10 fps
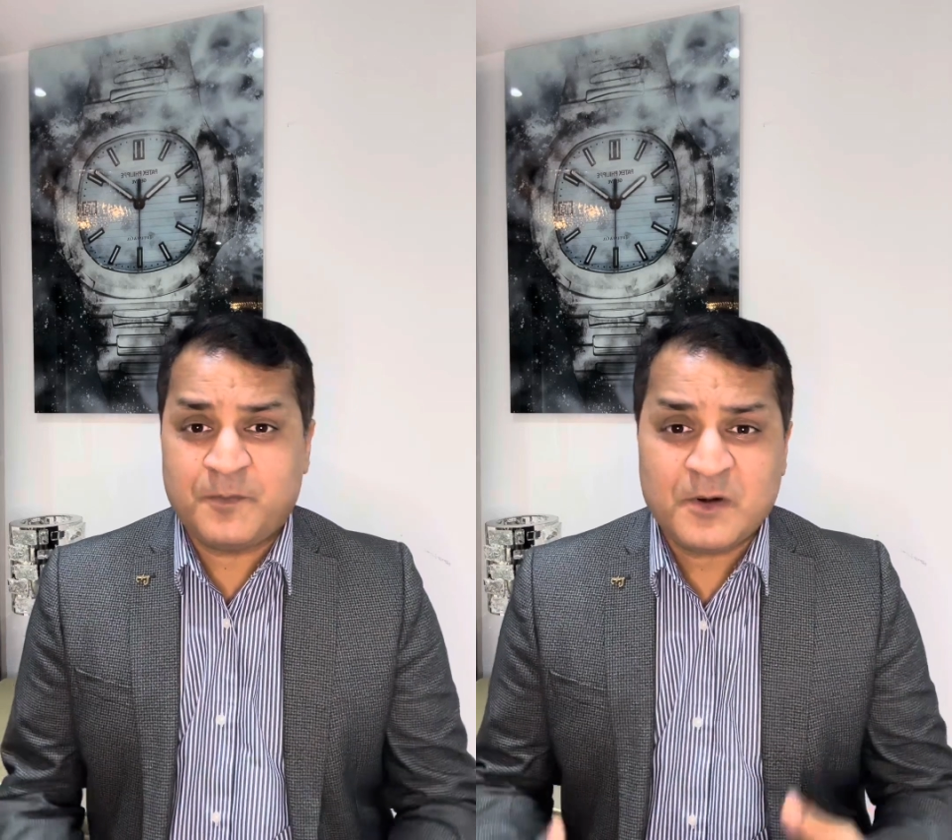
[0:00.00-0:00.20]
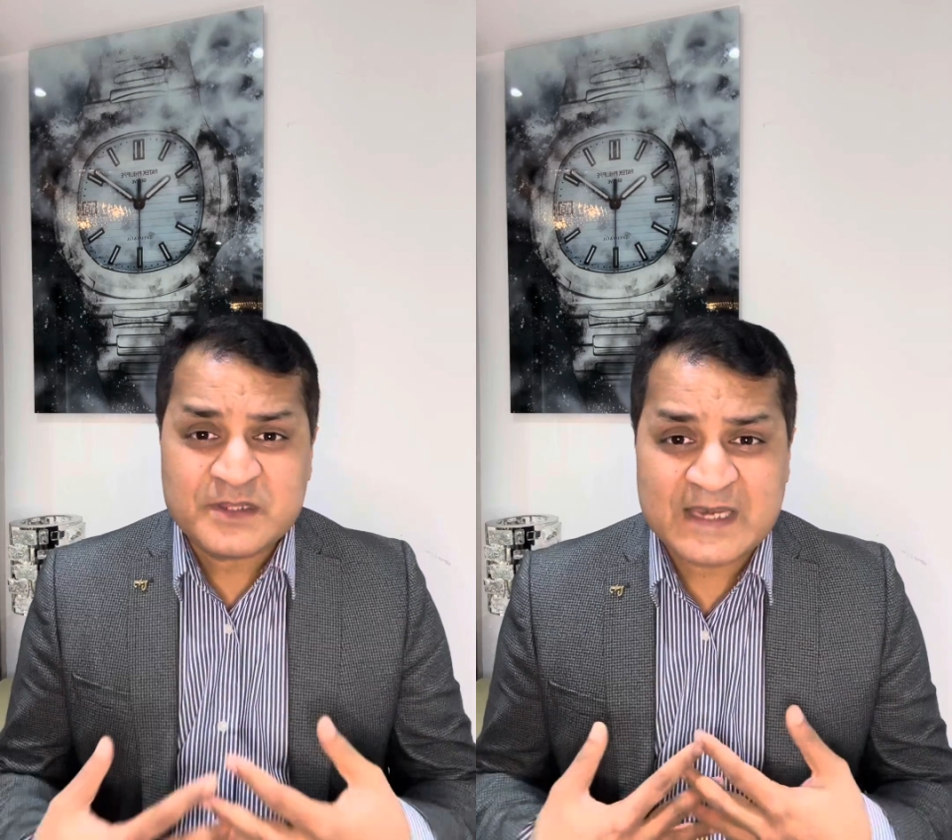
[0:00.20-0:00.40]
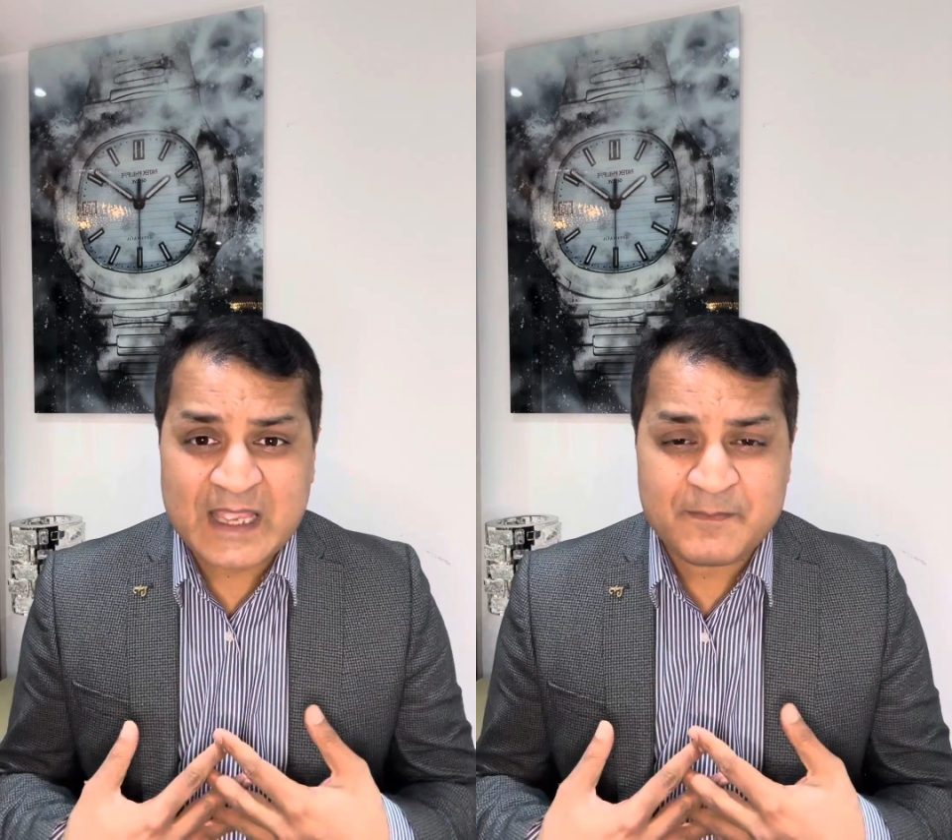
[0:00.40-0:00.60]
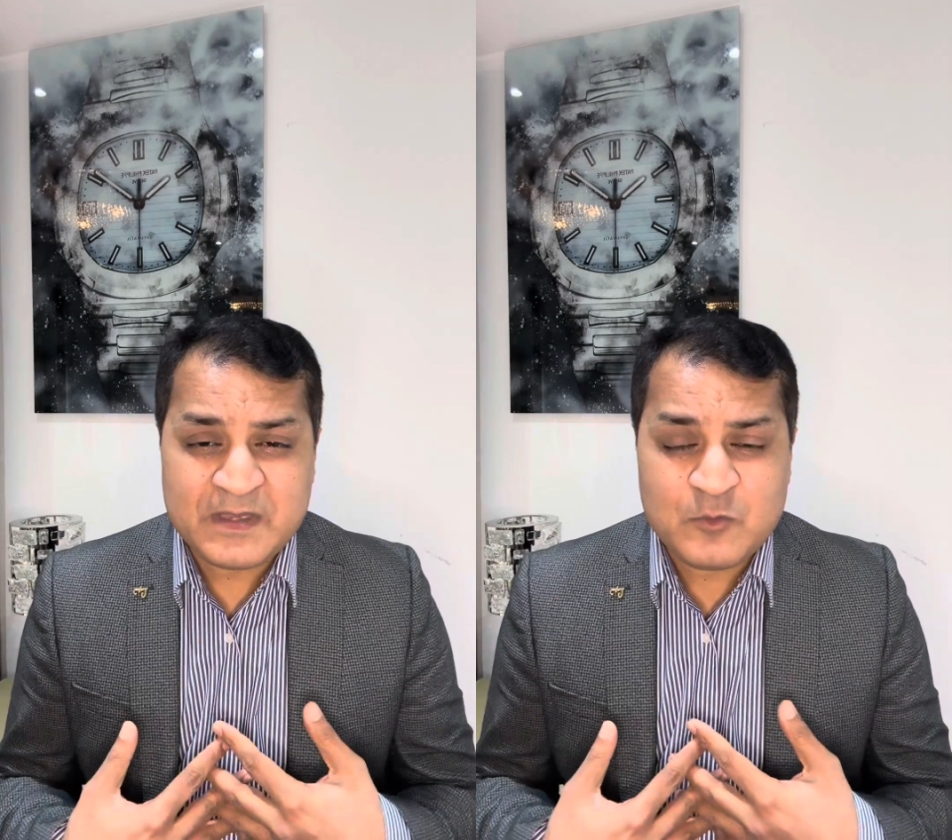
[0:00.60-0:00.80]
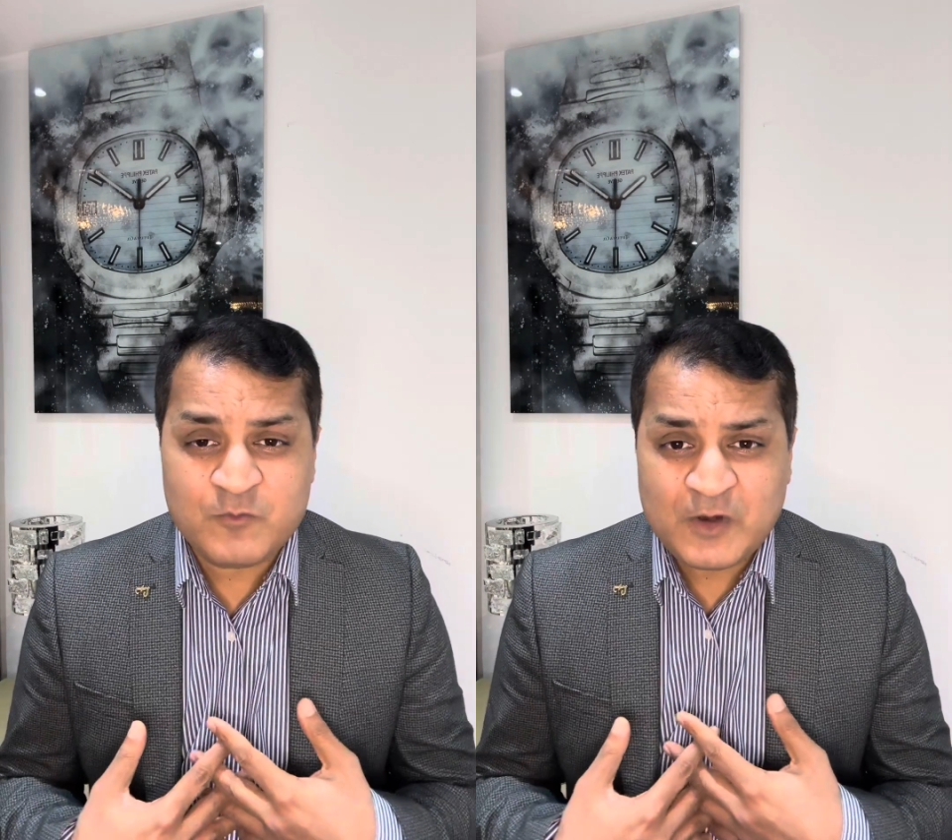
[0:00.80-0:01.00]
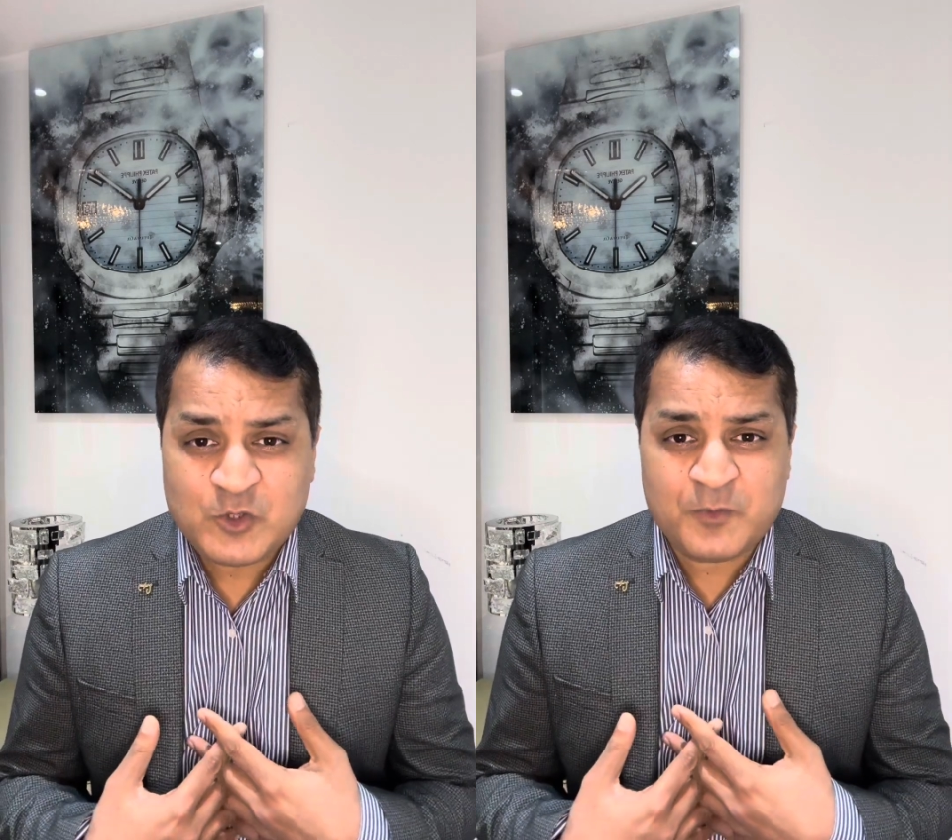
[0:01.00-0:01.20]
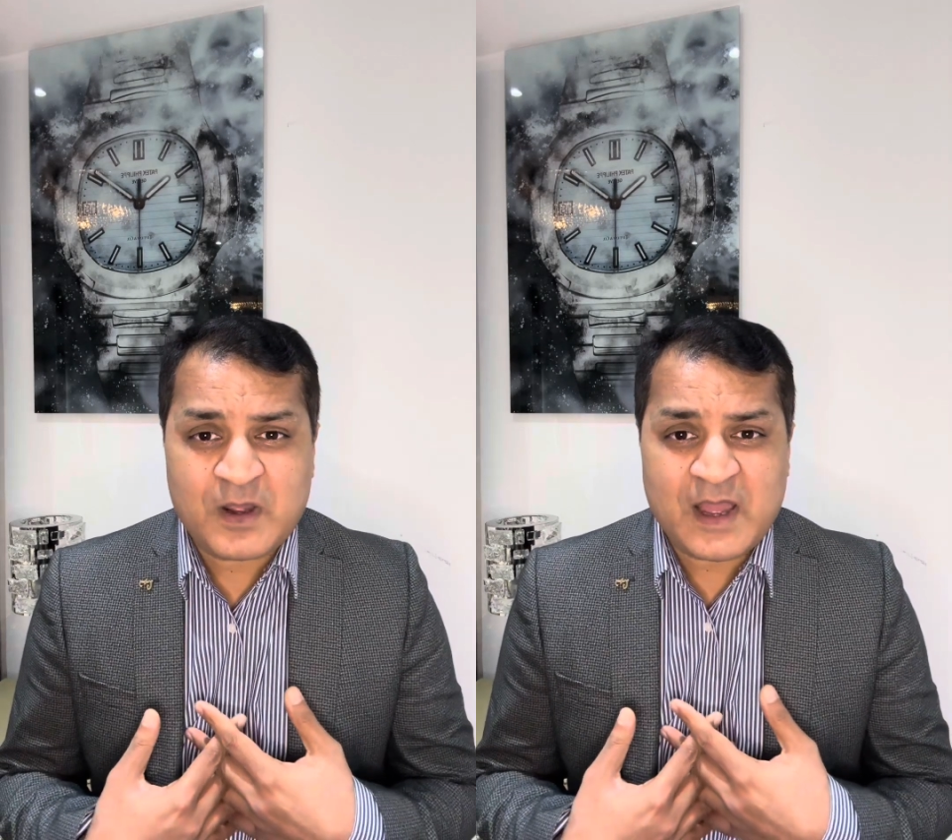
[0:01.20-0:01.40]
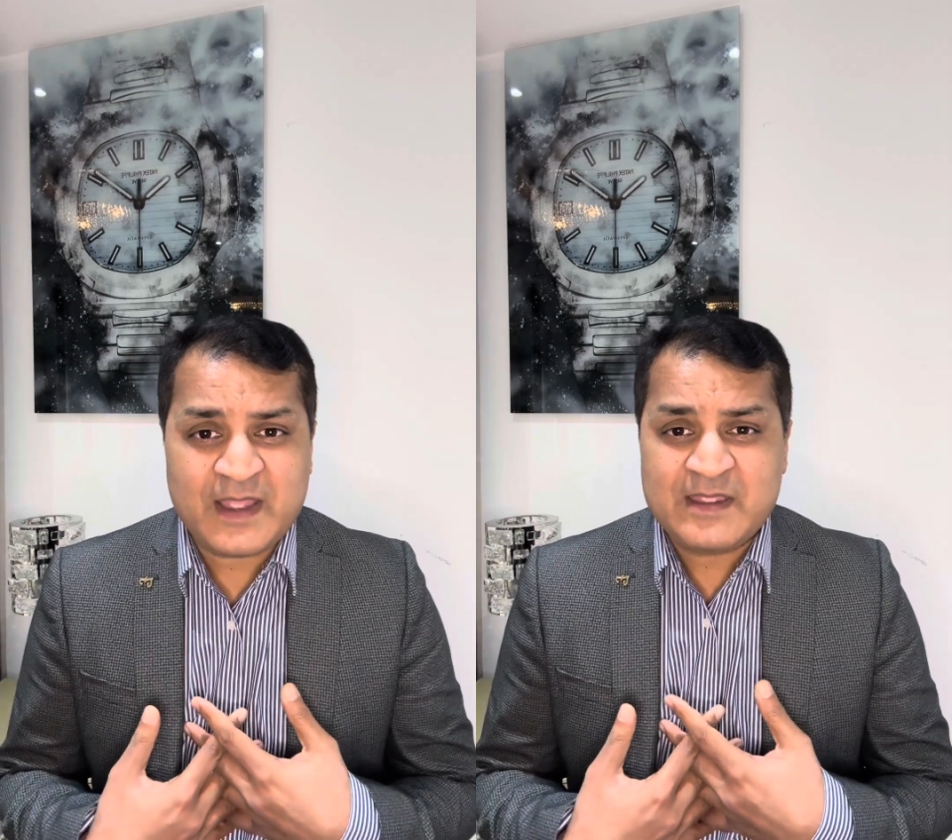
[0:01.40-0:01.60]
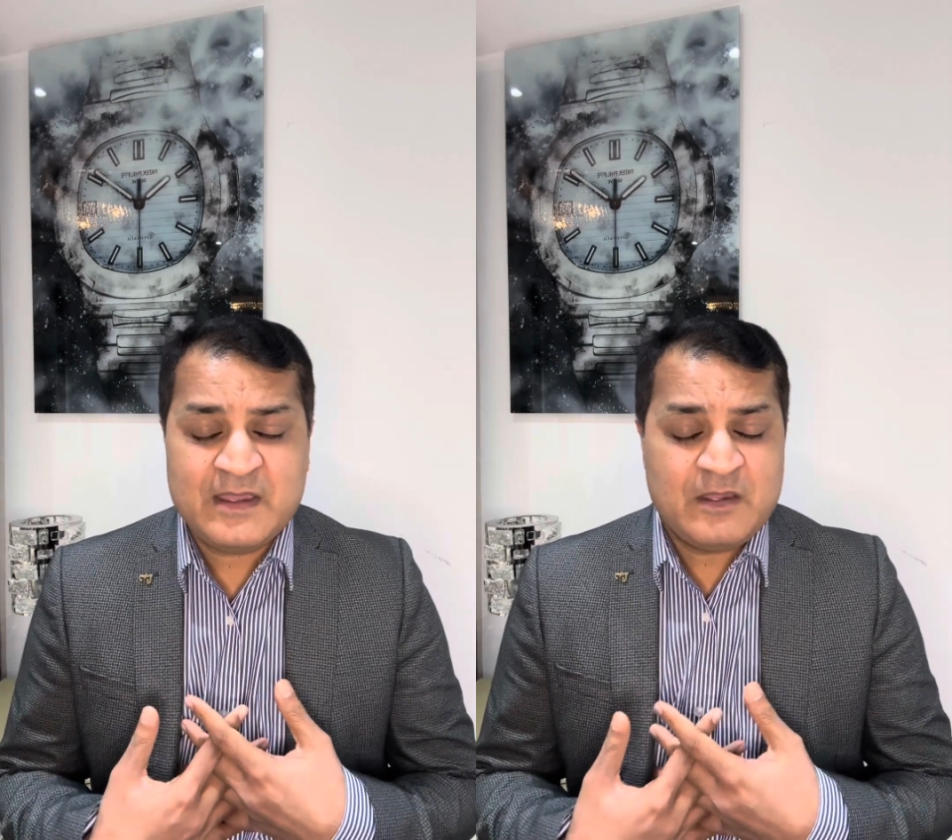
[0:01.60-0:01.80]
person like me who went to Bakai,